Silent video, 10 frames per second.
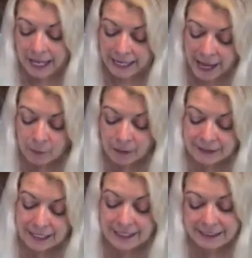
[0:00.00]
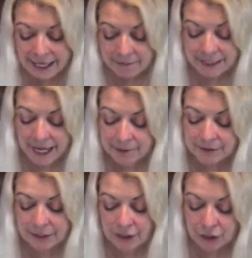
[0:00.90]
Now I will say
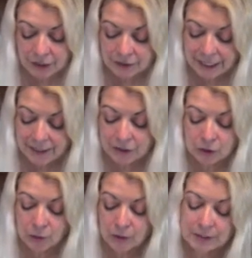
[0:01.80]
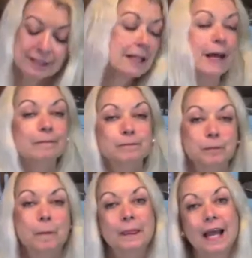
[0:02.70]
sometimes she'll tell stories that
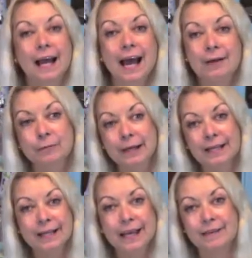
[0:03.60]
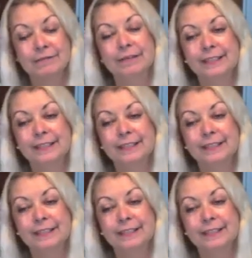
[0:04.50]
I really have.